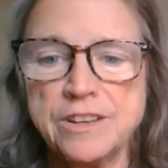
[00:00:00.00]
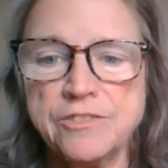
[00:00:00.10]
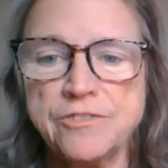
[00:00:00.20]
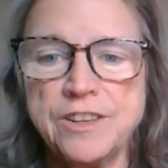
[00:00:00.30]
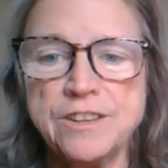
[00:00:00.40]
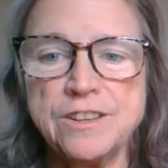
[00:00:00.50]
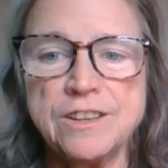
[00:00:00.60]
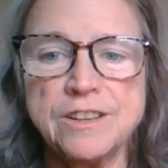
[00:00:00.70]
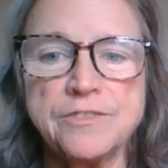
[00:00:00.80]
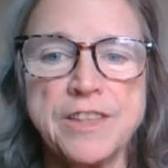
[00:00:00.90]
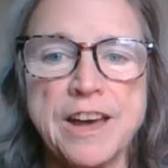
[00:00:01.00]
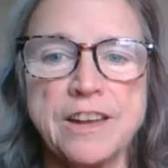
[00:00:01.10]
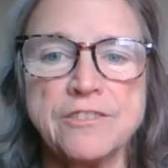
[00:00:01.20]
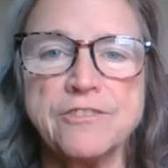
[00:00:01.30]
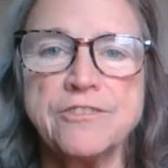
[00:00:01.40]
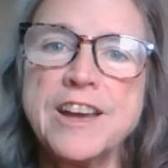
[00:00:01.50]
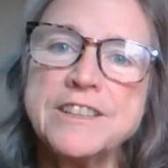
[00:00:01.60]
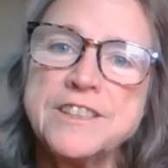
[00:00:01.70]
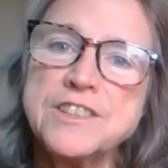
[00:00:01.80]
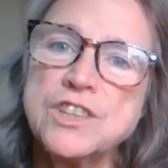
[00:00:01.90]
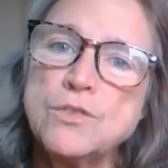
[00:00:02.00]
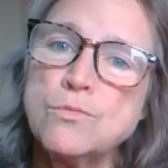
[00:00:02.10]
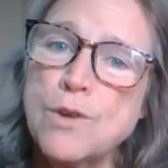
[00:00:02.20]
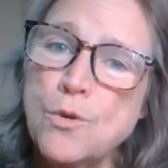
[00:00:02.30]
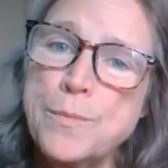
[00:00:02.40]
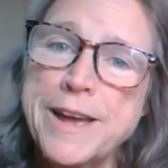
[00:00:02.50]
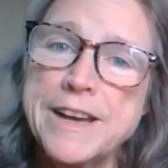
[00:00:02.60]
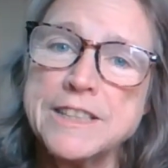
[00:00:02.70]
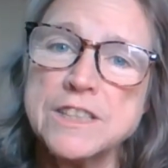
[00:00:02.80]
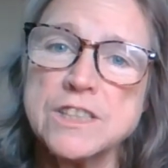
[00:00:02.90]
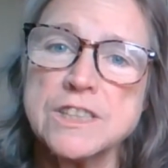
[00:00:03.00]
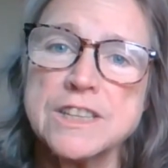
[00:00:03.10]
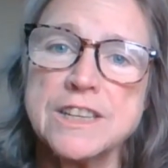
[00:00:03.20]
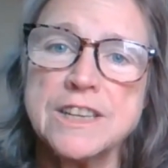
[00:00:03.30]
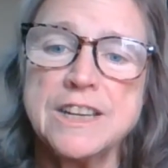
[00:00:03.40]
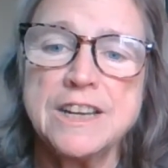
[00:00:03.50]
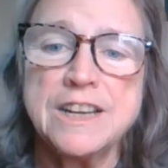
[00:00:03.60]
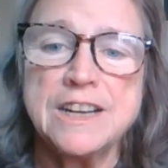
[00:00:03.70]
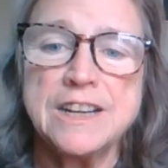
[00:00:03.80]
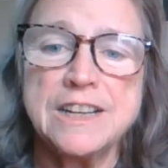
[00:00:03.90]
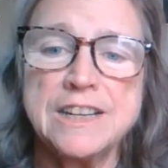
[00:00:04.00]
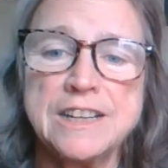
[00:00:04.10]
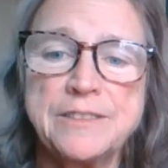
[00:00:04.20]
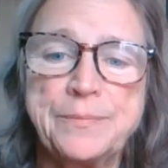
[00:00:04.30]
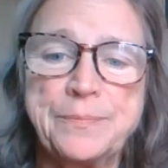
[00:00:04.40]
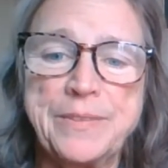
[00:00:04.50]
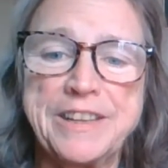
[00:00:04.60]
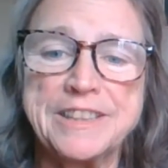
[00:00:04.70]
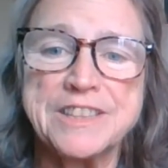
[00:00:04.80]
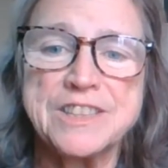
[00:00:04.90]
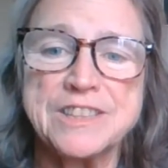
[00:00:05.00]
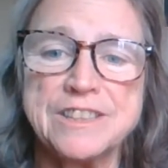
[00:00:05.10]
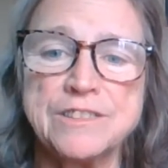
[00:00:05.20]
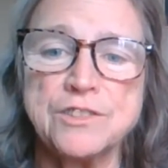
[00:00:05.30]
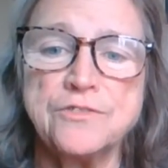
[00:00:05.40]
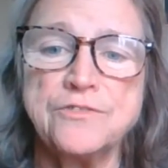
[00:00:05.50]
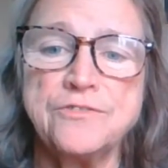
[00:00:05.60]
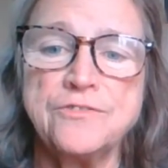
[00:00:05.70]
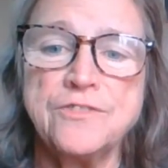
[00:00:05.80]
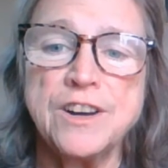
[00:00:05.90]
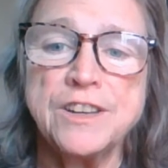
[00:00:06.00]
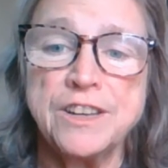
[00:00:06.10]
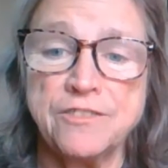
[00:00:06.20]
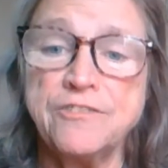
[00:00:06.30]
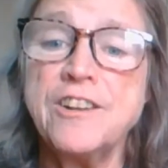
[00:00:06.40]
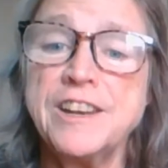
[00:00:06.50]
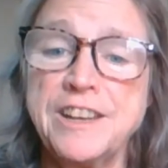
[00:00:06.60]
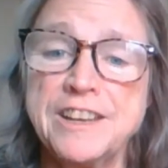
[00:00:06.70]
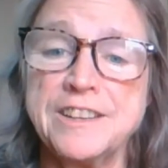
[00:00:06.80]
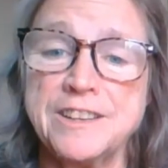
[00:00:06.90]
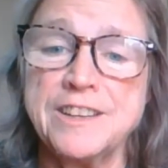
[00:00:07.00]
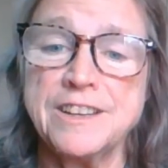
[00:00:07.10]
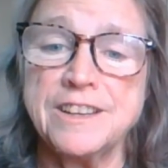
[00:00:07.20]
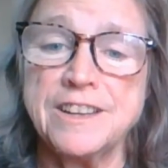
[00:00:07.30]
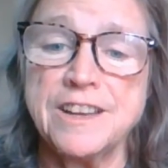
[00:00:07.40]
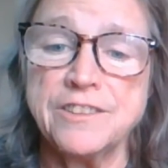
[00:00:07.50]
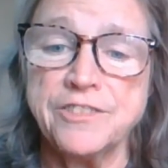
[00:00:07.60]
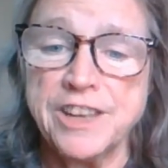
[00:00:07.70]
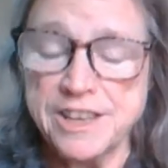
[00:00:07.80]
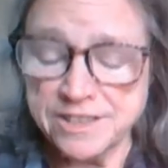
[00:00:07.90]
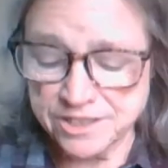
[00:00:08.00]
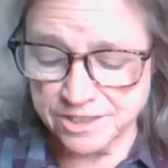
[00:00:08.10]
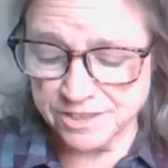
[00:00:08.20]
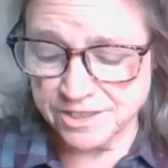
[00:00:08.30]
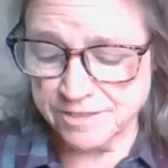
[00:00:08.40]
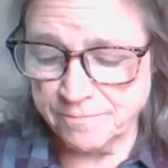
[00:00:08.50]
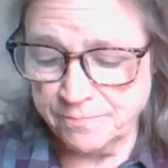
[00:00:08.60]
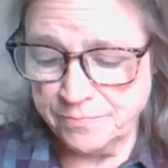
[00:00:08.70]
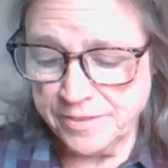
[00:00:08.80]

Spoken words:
feel of that fantasy romance. It's fun and funny in a lot of cases.